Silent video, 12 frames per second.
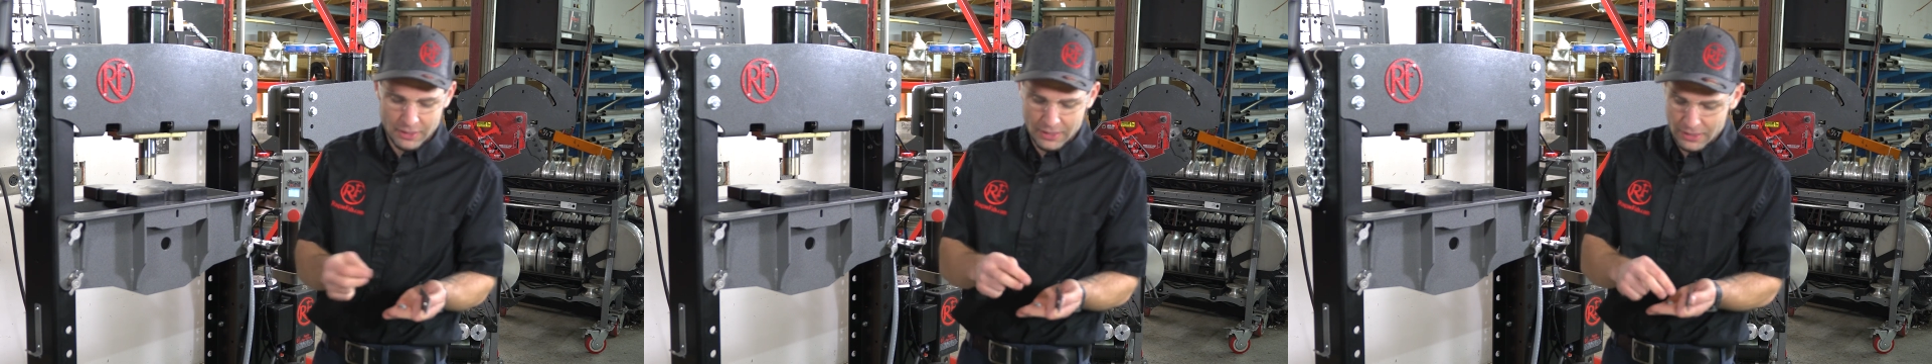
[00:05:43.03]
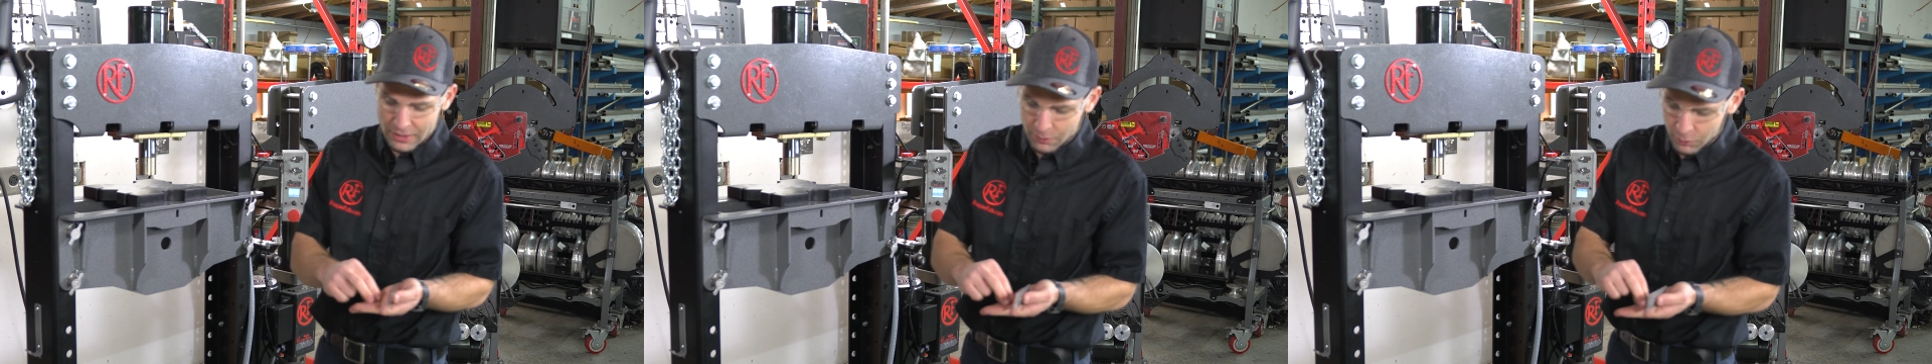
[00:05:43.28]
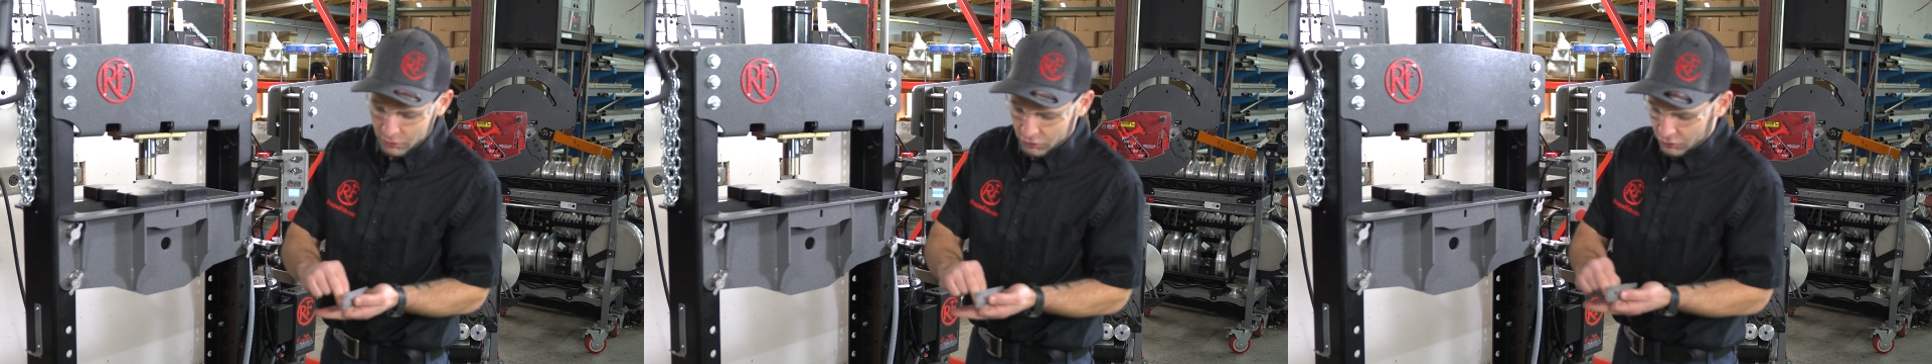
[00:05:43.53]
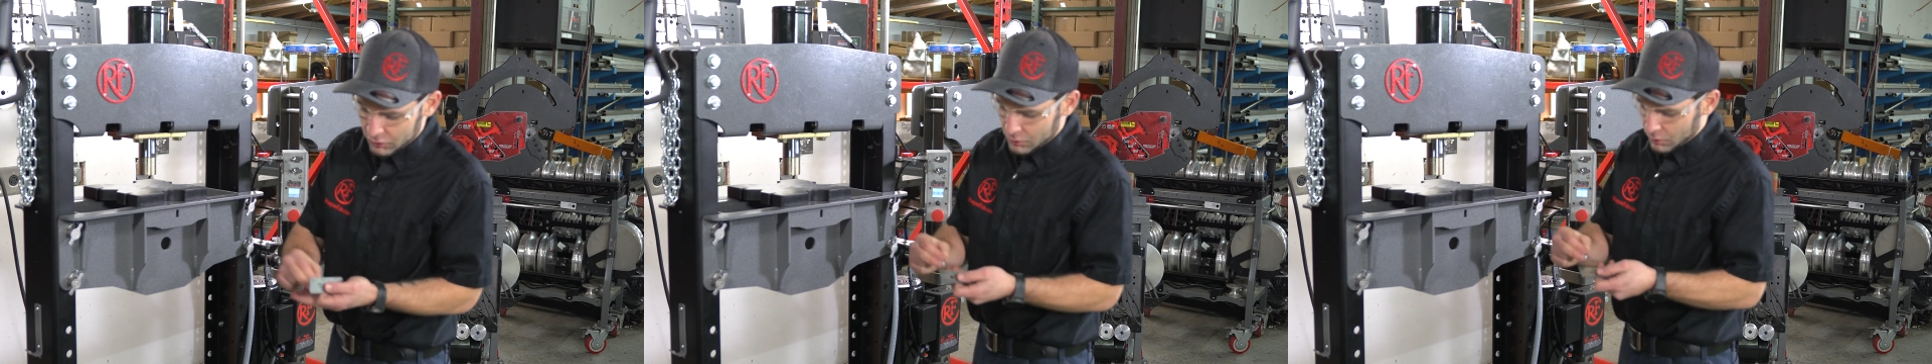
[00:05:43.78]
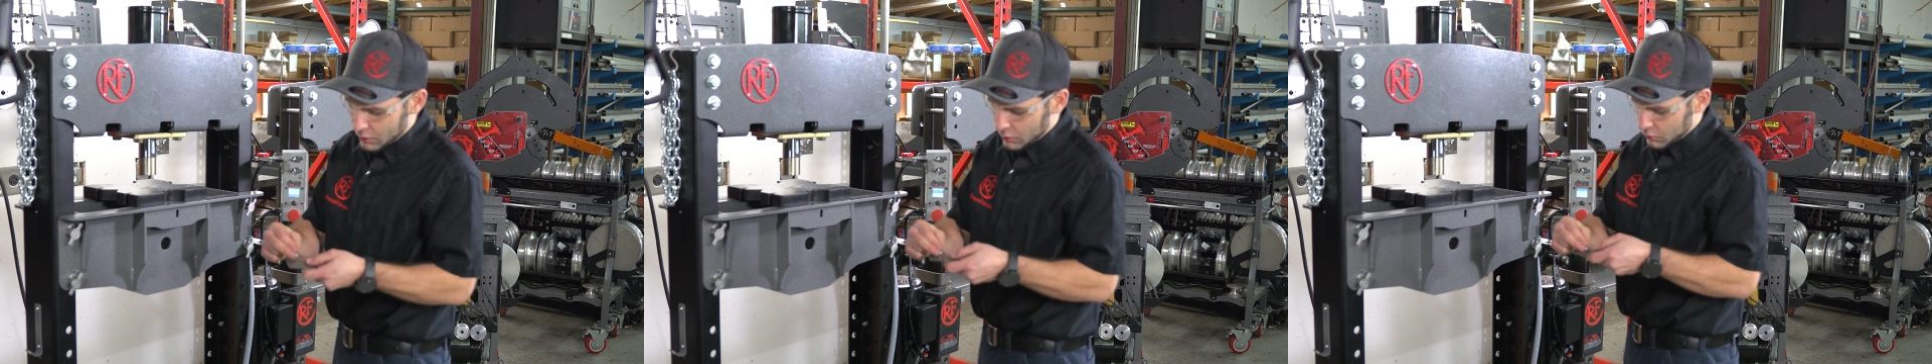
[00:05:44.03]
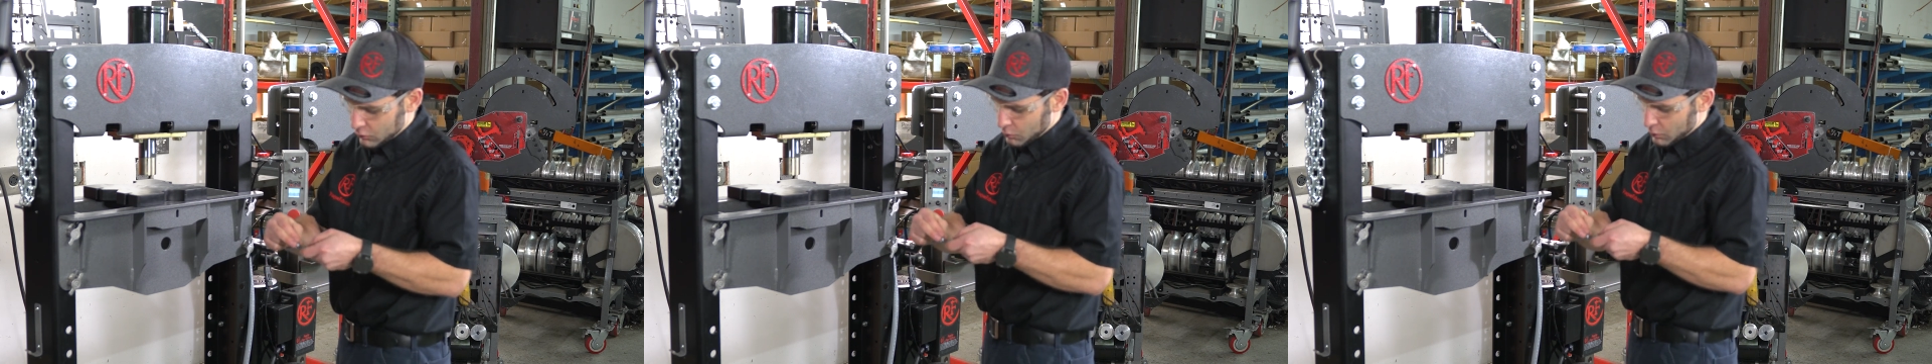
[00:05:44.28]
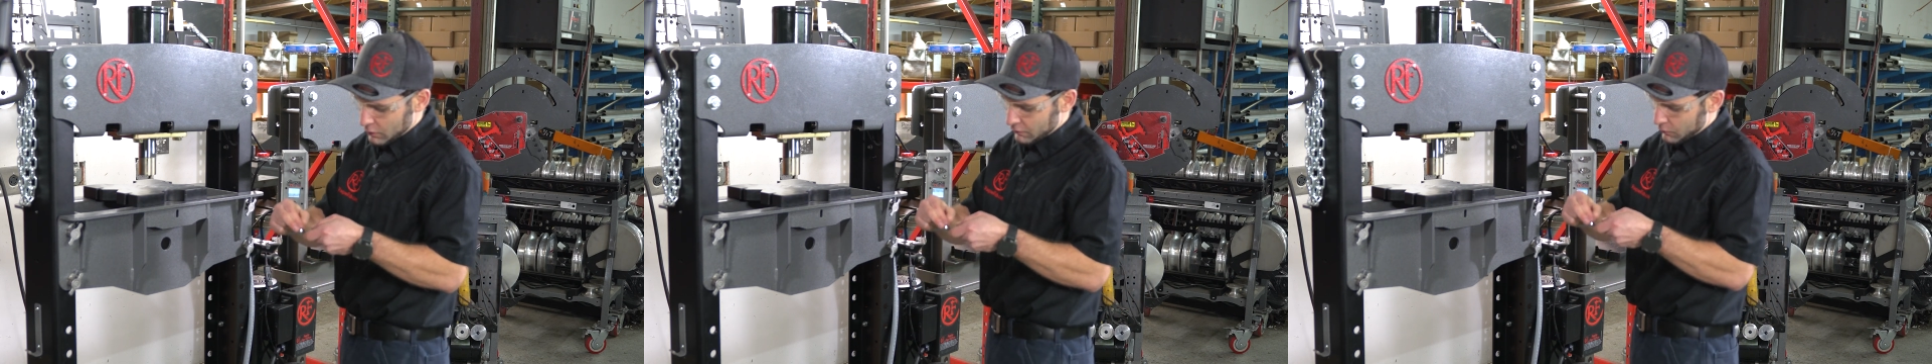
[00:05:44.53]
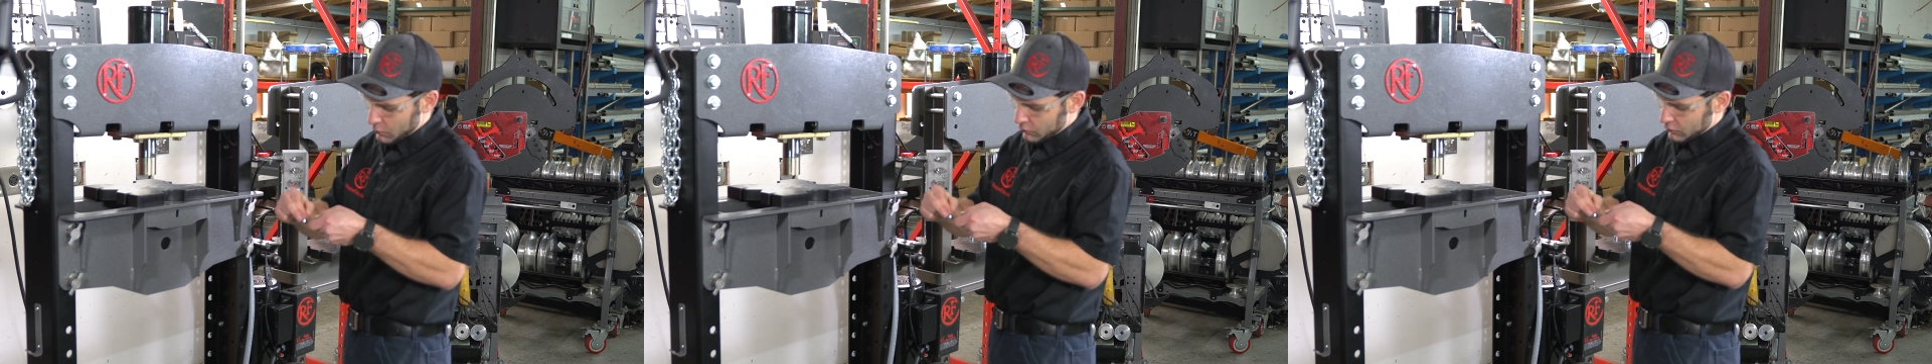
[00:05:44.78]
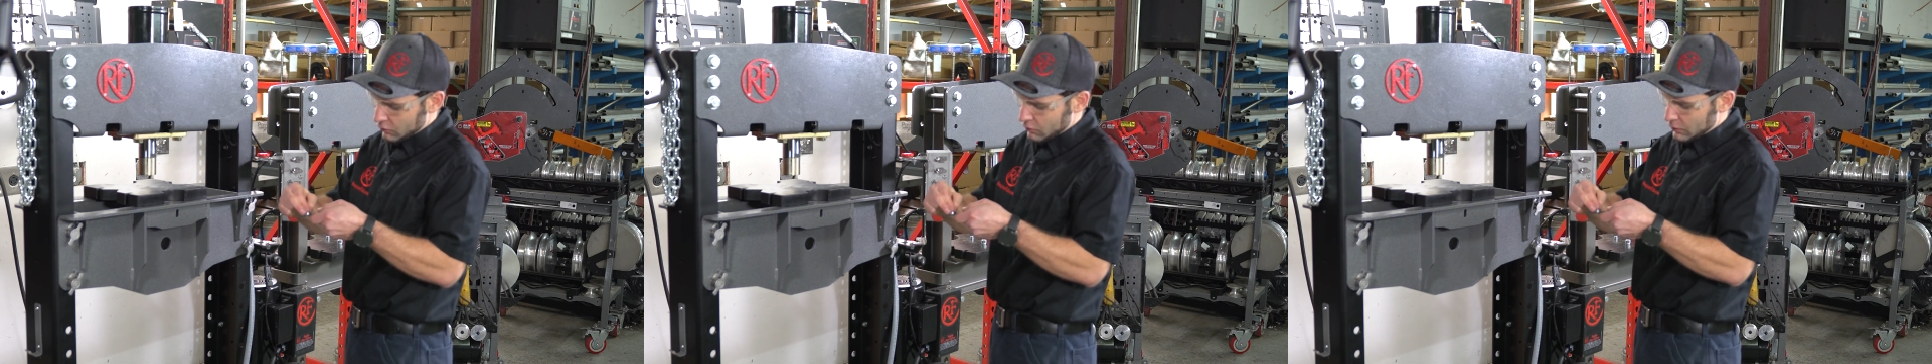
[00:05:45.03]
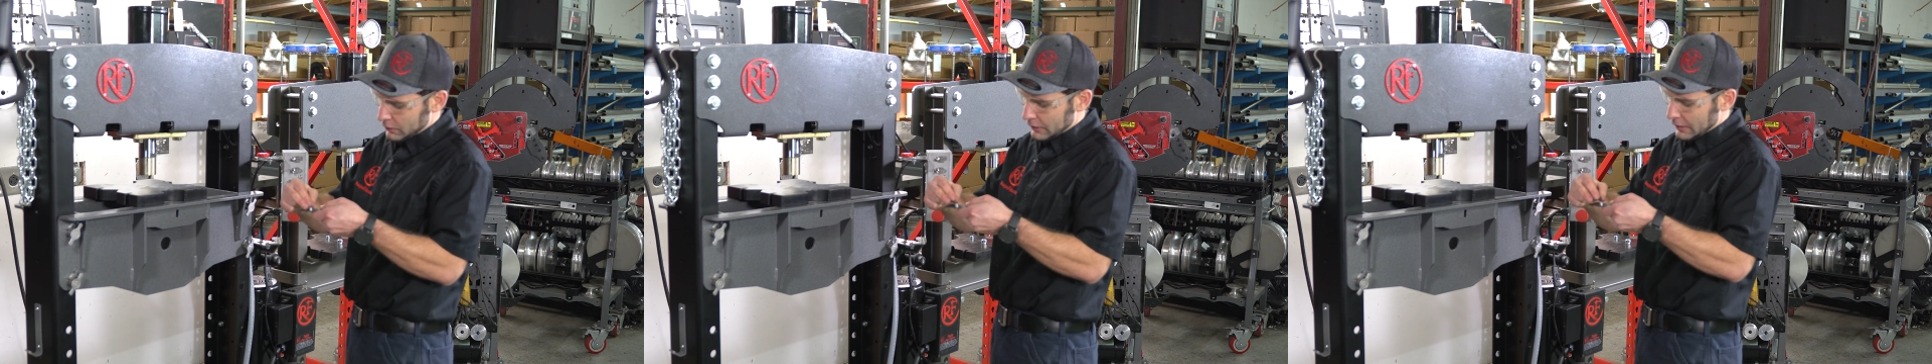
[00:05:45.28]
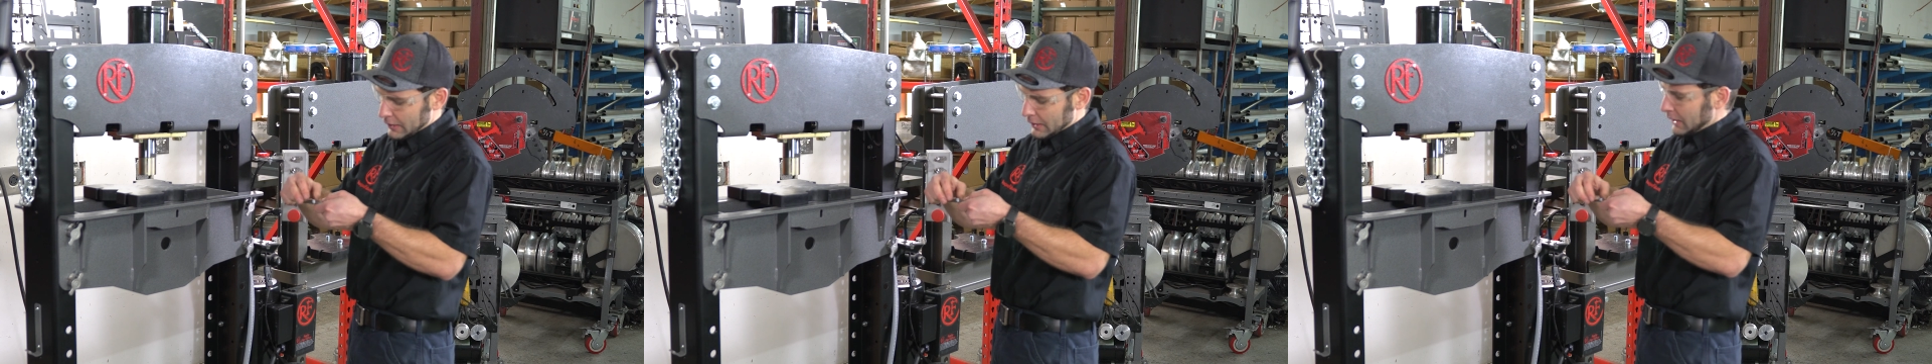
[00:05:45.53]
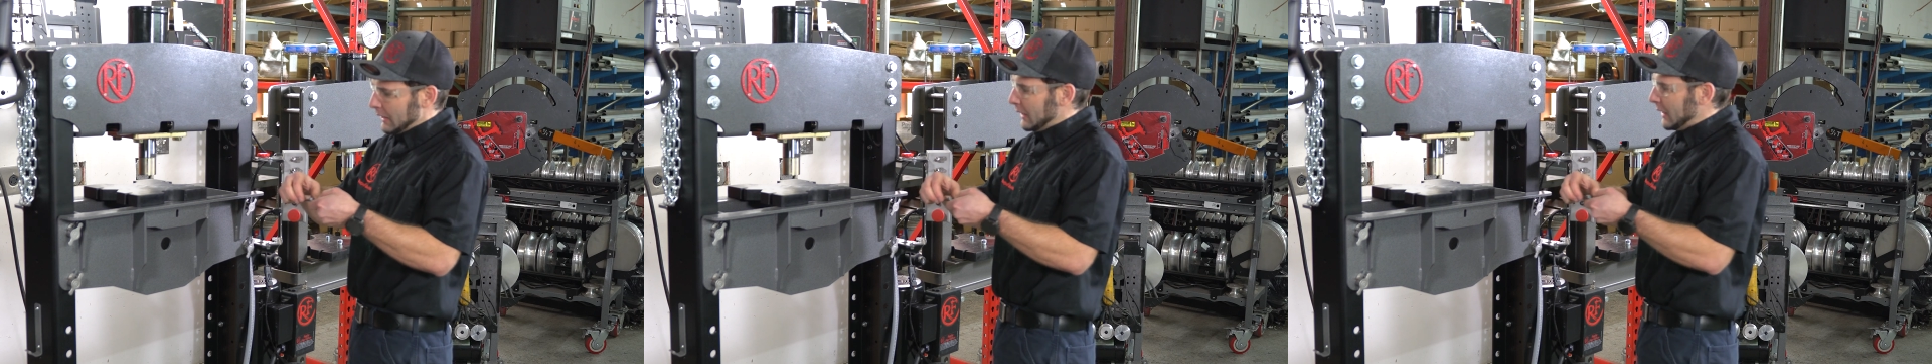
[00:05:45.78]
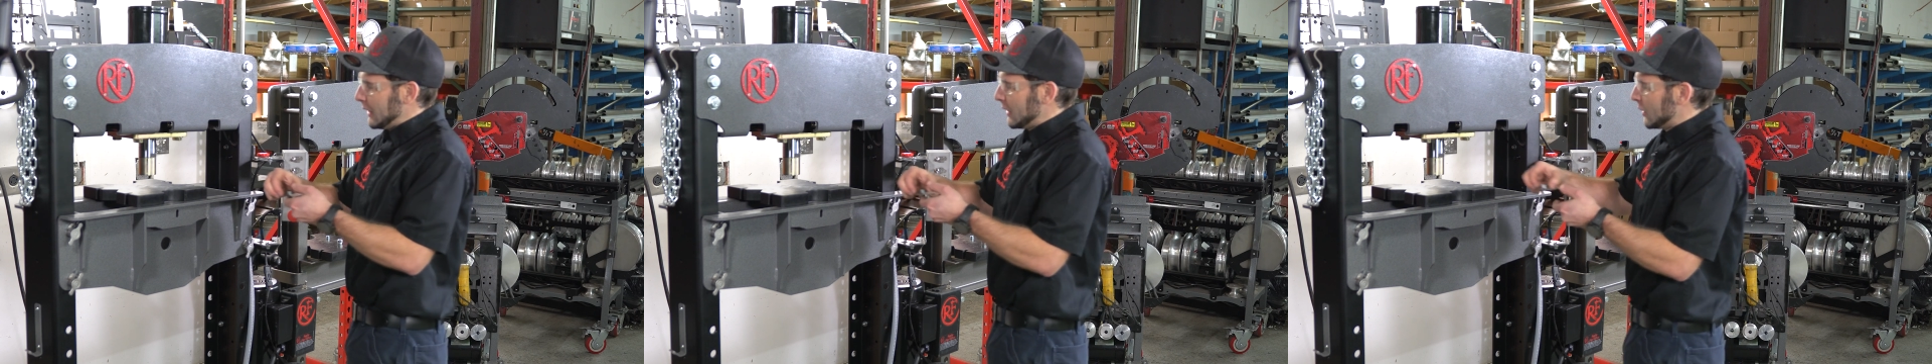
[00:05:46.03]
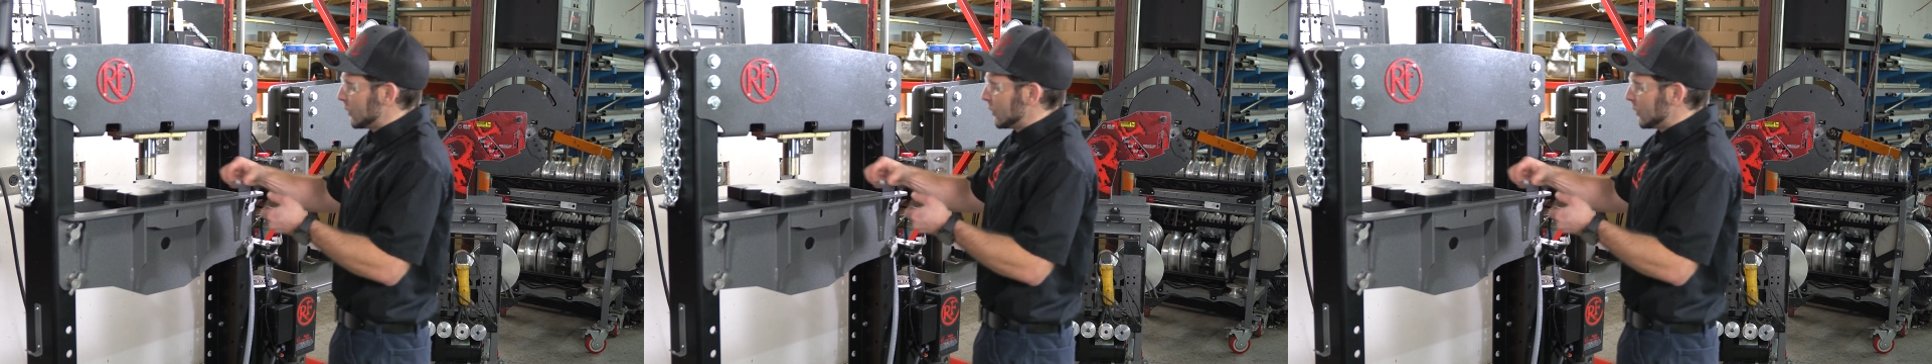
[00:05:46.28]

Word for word: and I want to show you those with force control and then